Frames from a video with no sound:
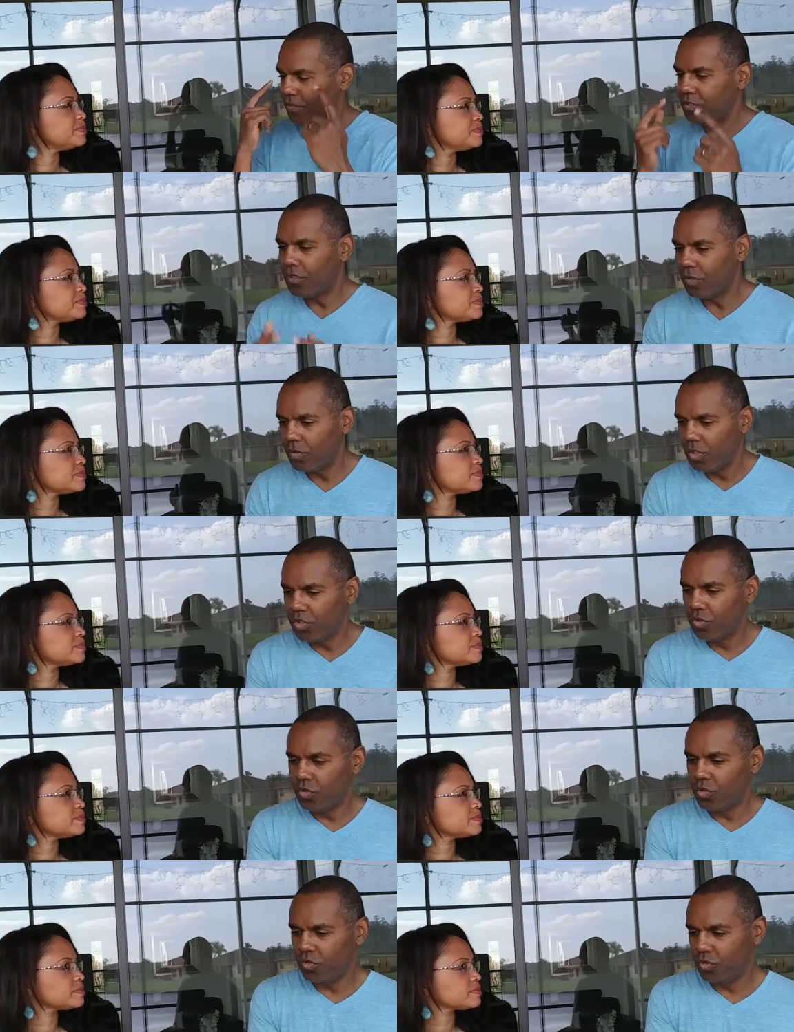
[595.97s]
Speaker 1: You know,
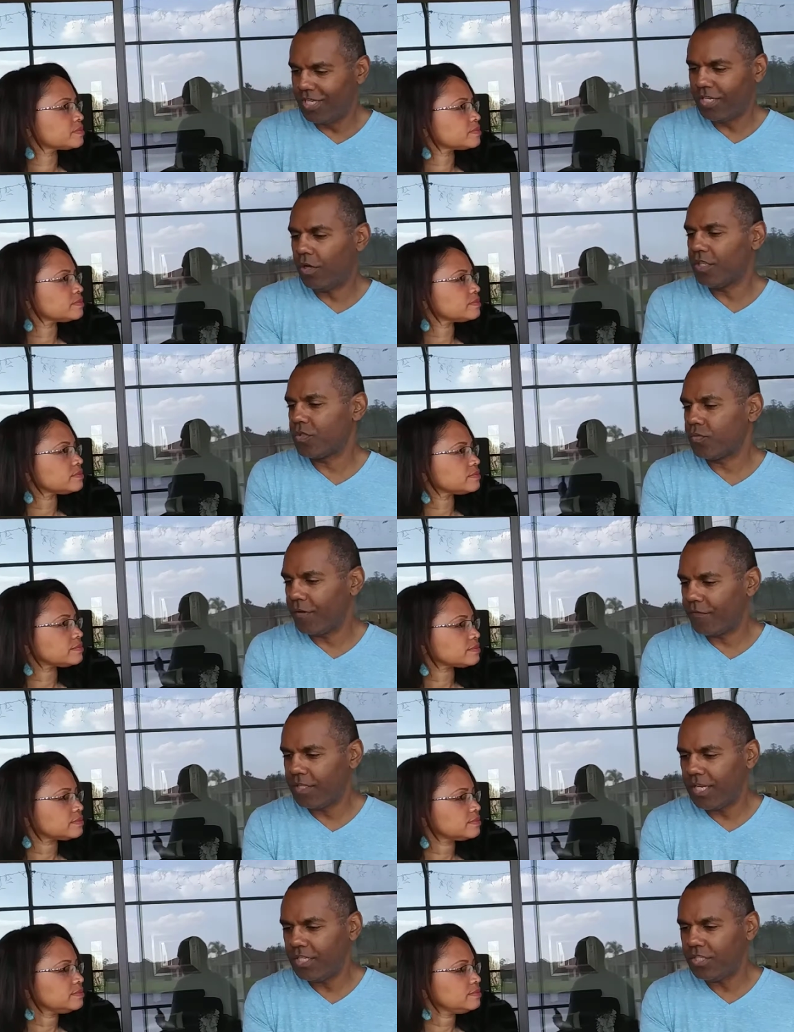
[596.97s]
you, you get all this
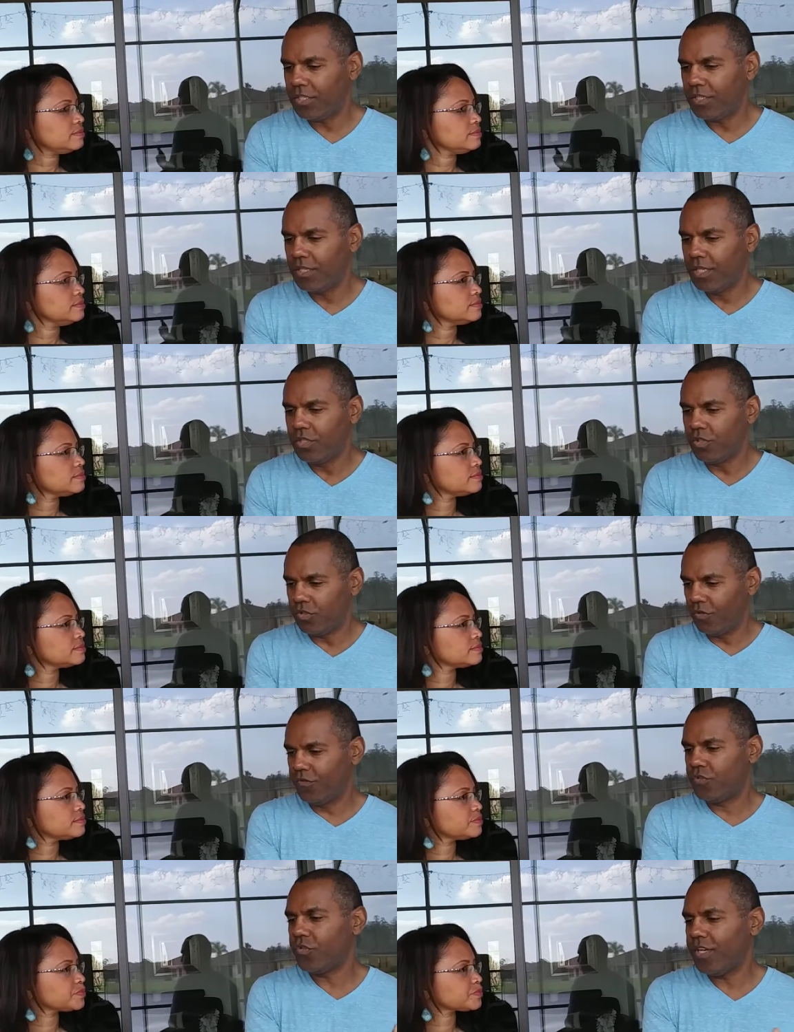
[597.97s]
revelation, you,
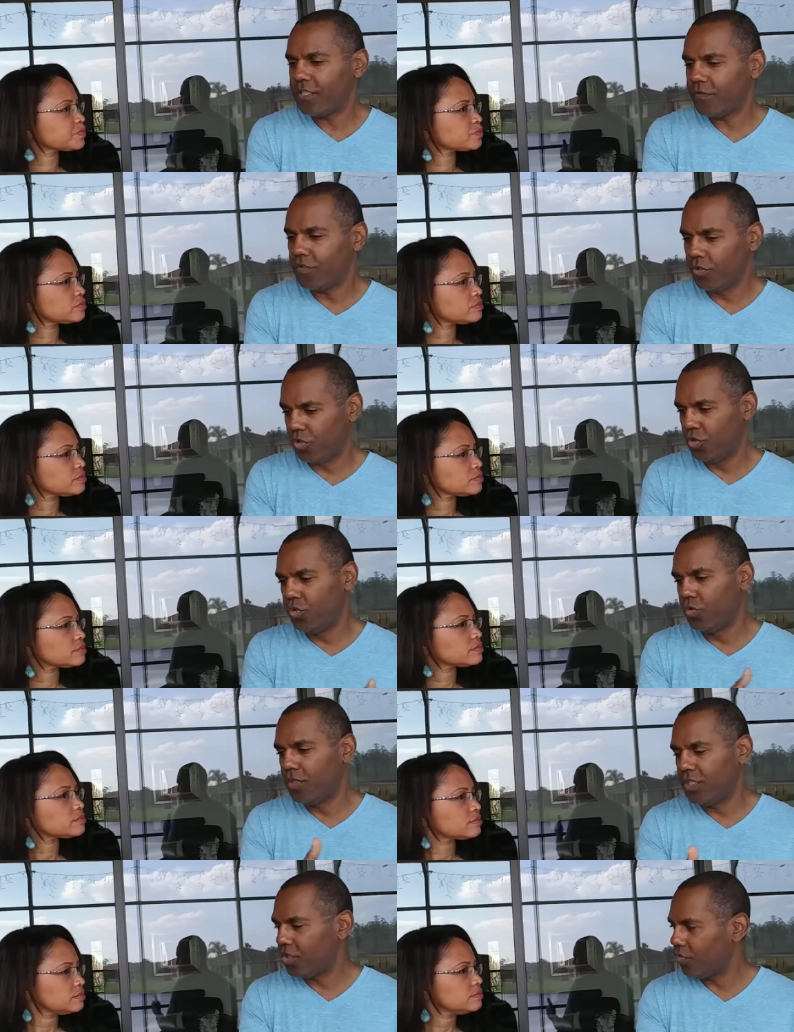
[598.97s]
you're, trans- you're
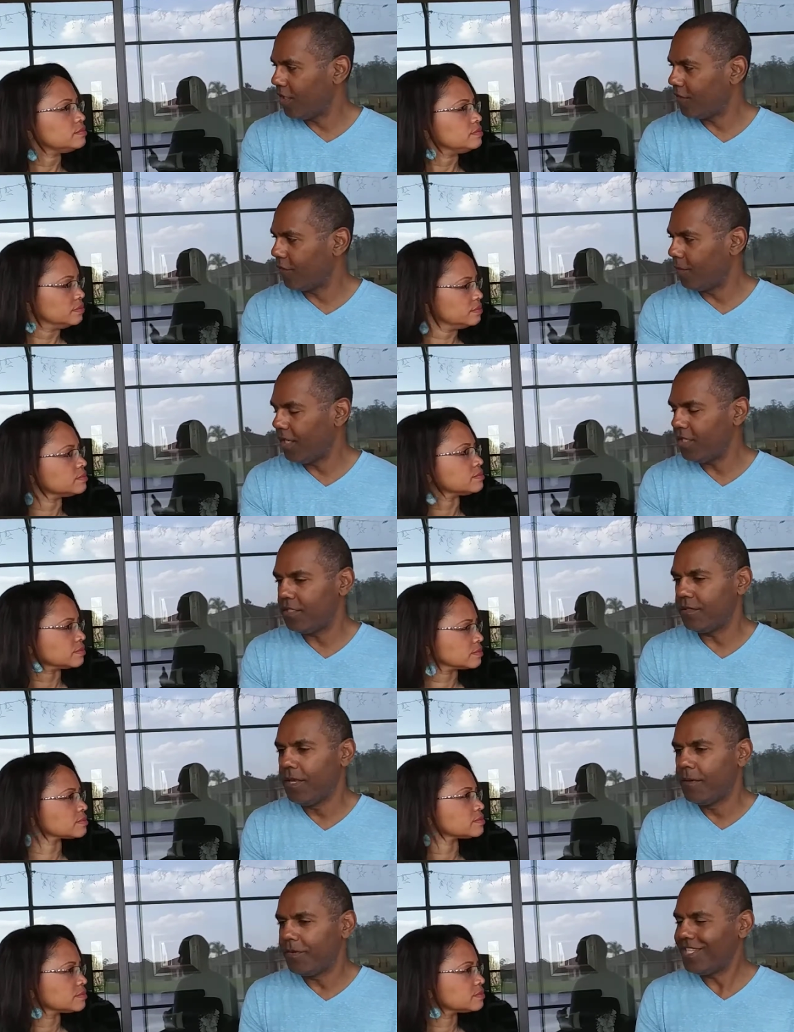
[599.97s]
doing this
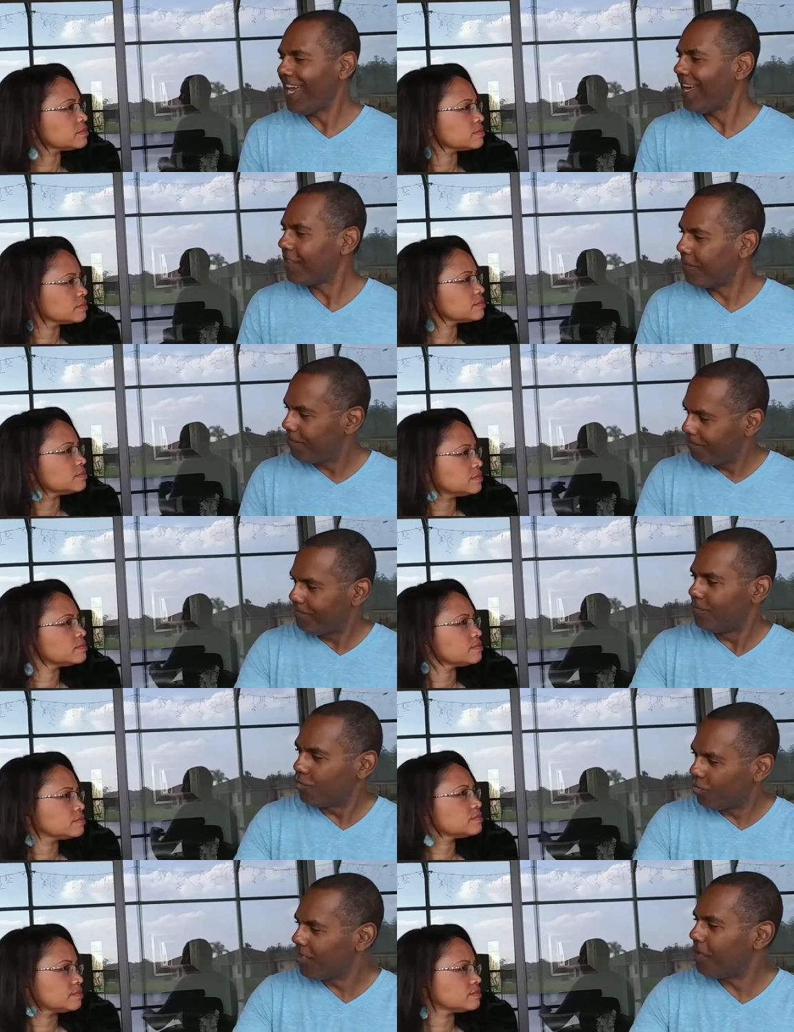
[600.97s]
transformation, but you have to
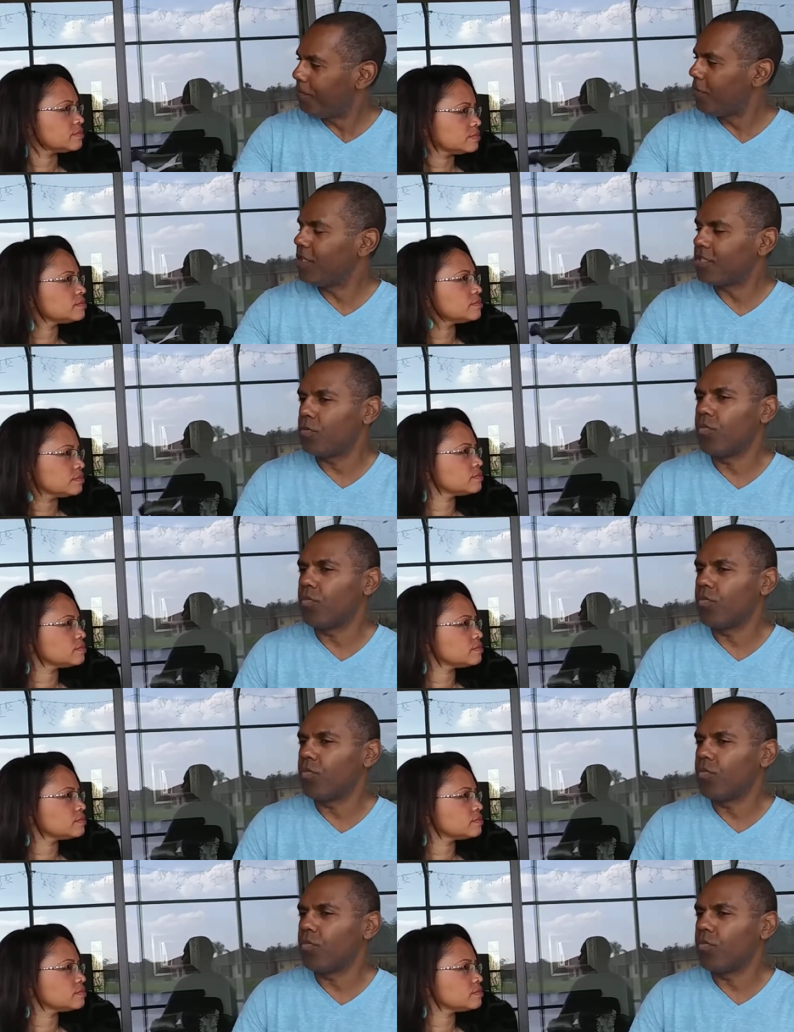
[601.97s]
really put it to